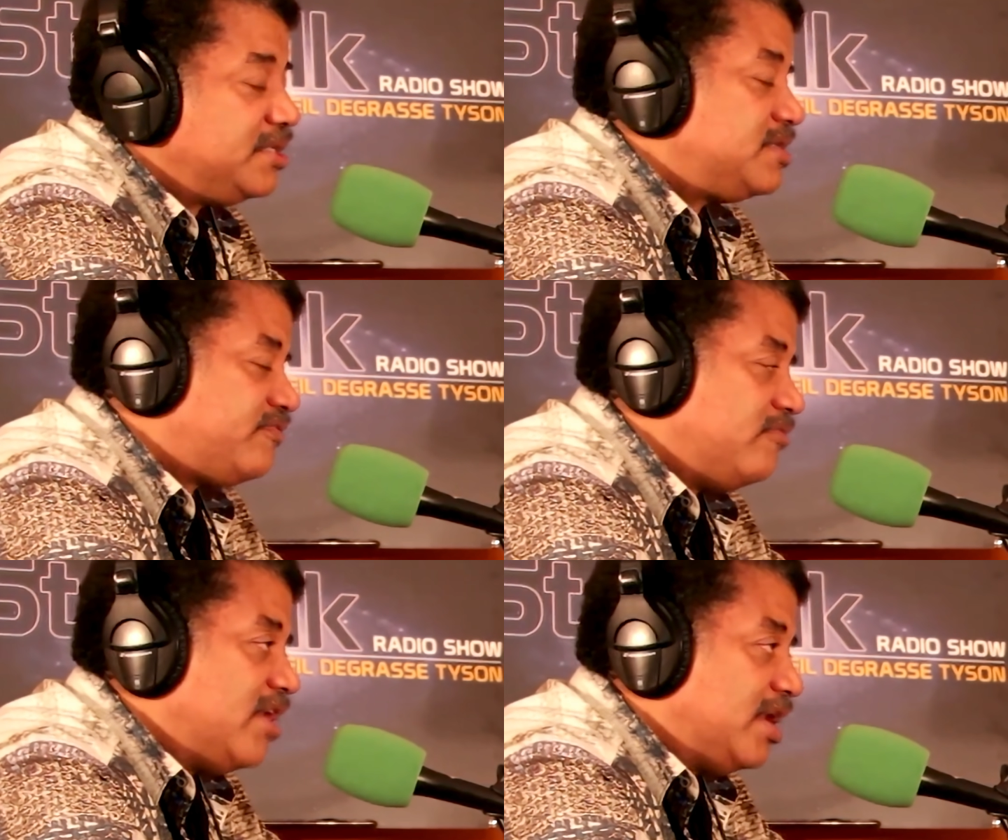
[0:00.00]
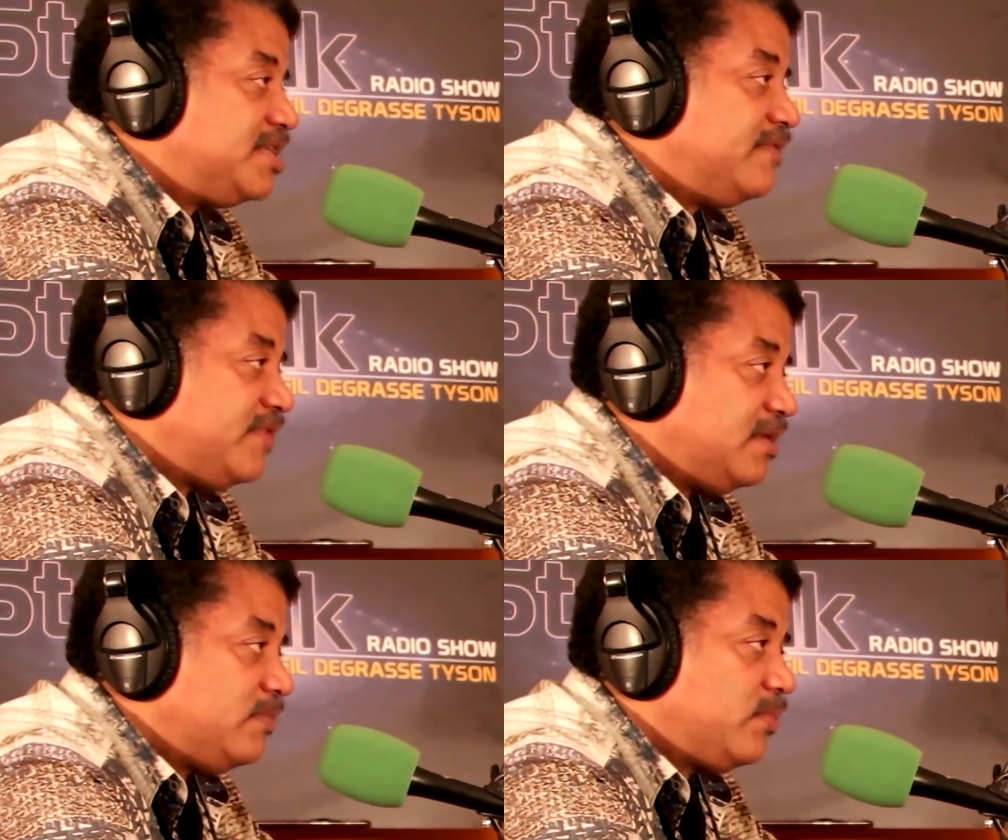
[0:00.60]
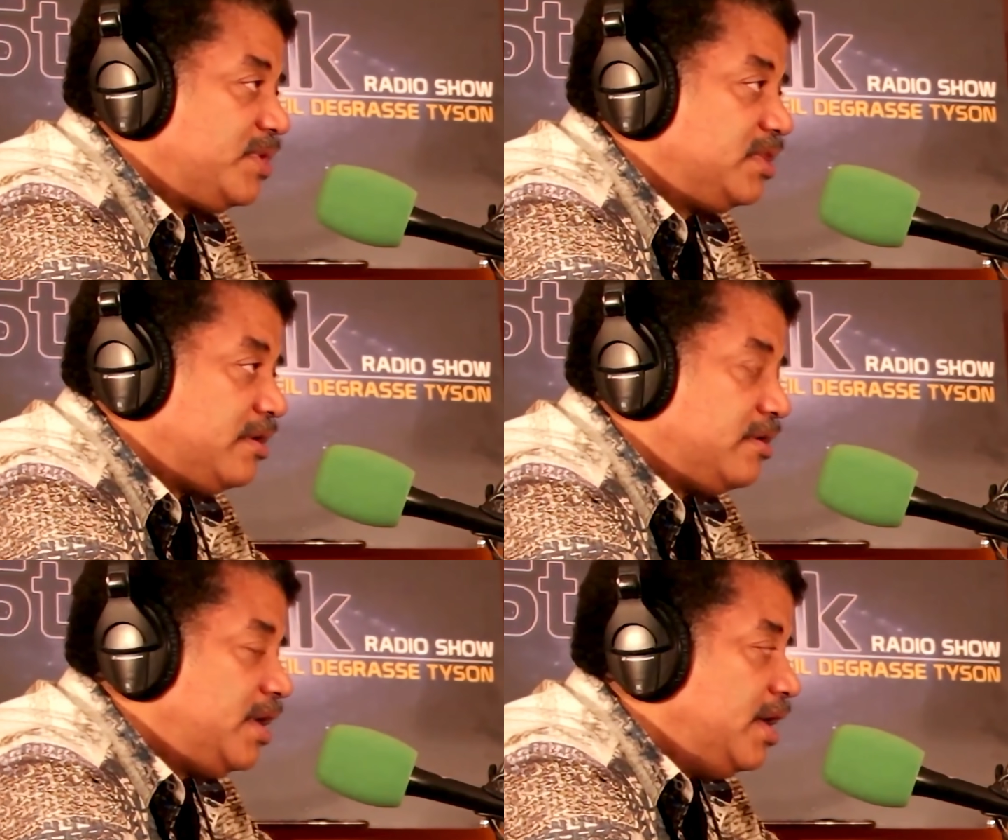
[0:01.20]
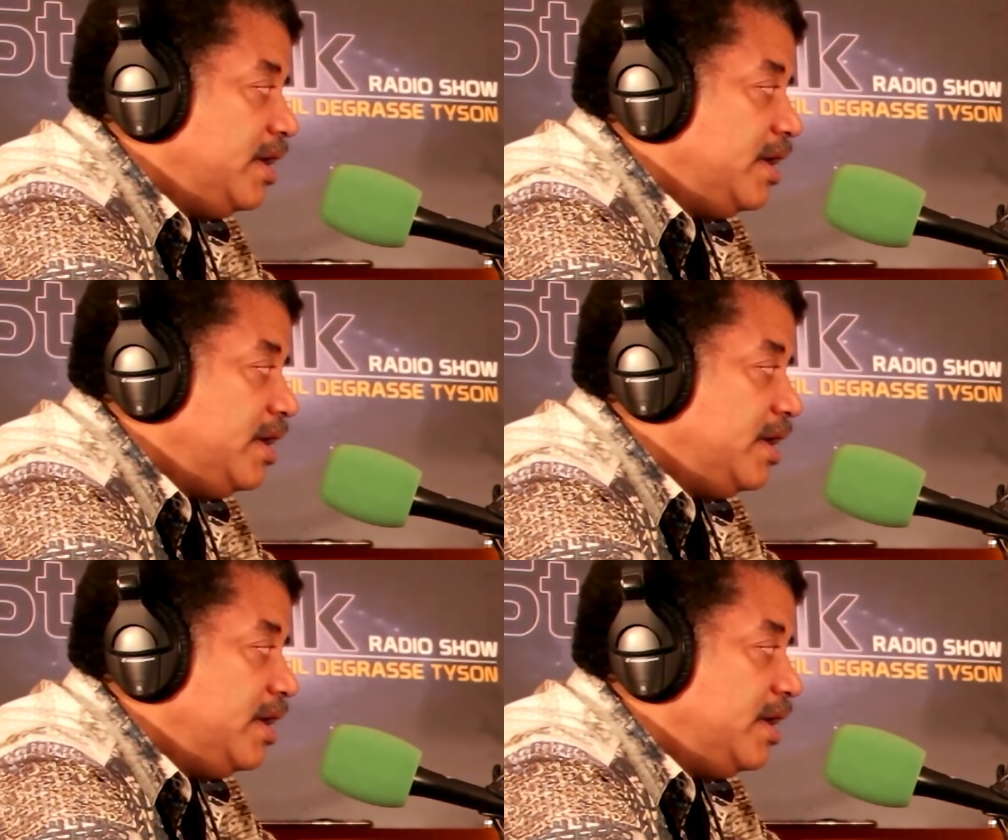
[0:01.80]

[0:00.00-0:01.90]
This is from relativity, where we mm-hmm. learn